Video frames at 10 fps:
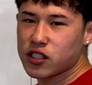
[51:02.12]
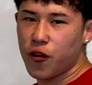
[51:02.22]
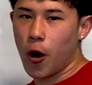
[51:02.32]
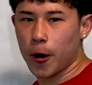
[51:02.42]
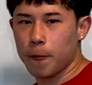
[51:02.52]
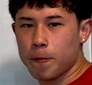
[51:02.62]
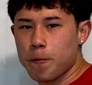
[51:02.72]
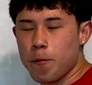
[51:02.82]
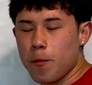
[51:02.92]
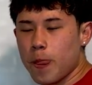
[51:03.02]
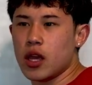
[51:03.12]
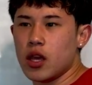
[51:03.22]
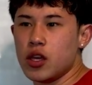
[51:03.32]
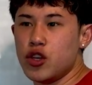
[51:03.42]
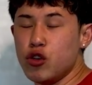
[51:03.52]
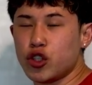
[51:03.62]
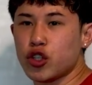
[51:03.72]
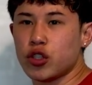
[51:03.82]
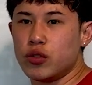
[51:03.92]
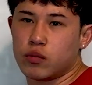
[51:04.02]
far, you
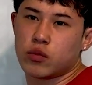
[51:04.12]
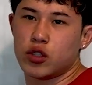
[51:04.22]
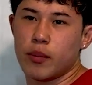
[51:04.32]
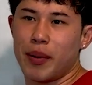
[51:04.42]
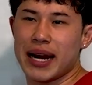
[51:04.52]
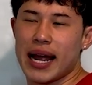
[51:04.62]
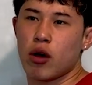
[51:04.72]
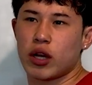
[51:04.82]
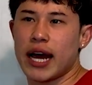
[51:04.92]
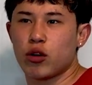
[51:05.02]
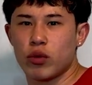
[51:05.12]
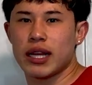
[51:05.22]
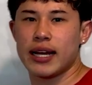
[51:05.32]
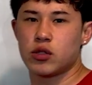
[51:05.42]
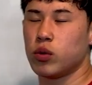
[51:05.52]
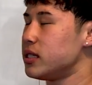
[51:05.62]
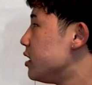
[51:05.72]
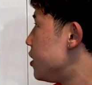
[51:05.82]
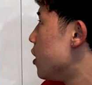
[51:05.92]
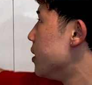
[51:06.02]
should by now kind of realize what
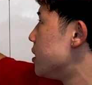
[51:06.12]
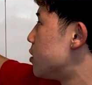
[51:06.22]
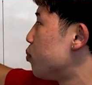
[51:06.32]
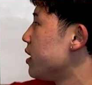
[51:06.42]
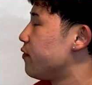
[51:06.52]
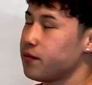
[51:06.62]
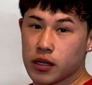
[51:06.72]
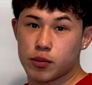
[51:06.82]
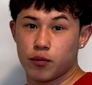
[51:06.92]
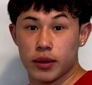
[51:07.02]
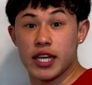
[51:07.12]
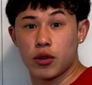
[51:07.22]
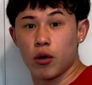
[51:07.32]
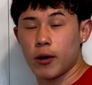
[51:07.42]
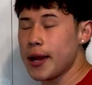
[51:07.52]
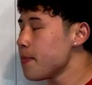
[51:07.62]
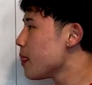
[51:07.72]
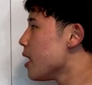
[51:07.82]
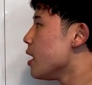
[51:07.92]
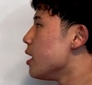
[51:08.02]
TTO is. It's lethal, right?
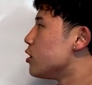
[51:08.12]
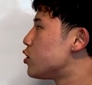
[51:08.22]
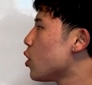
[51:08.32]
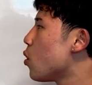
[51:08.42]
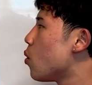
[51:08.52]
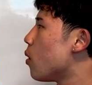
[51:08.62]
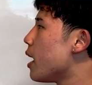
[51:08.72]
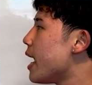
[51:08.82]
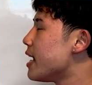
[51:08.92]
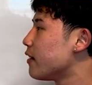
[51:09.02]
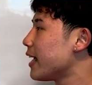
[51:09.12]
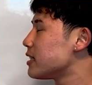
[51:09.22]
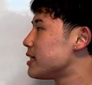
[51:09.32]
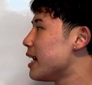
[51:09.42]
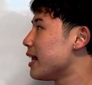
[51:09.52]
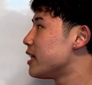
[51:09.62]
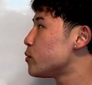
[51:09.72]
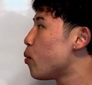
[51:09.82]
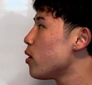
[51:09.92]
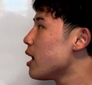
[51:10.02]
So, and like you said, at this
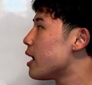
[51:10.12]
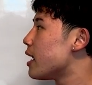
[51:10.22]
point,